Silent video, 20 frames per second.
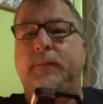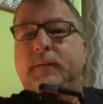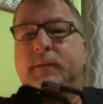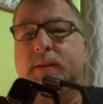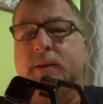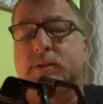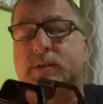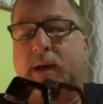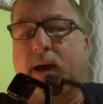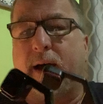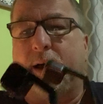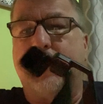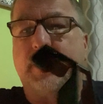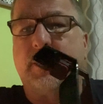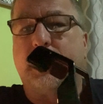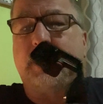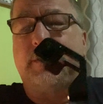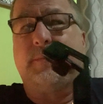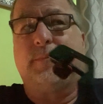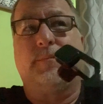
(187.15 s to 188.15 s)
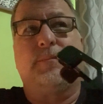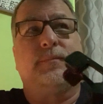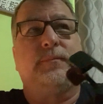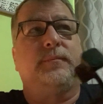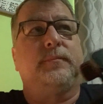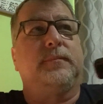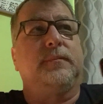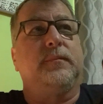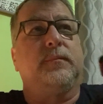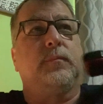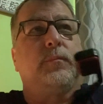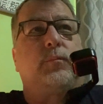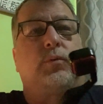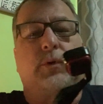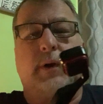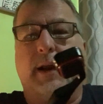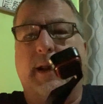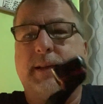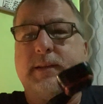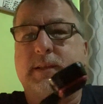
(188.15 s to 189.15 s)
There's other
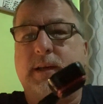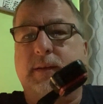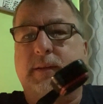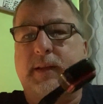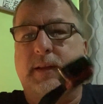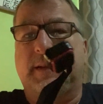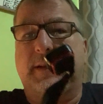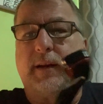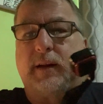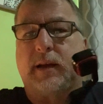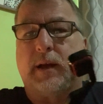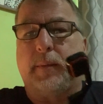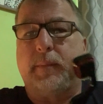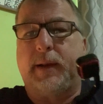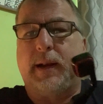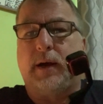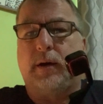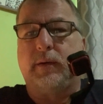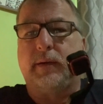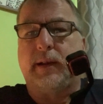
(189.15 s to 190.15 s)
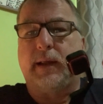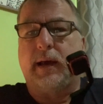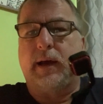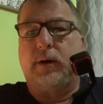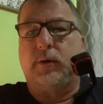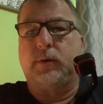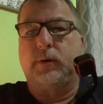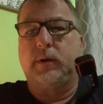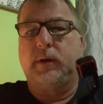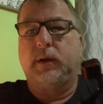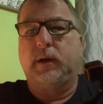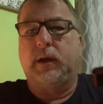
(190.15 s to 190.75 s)
brands out there that are coming out now,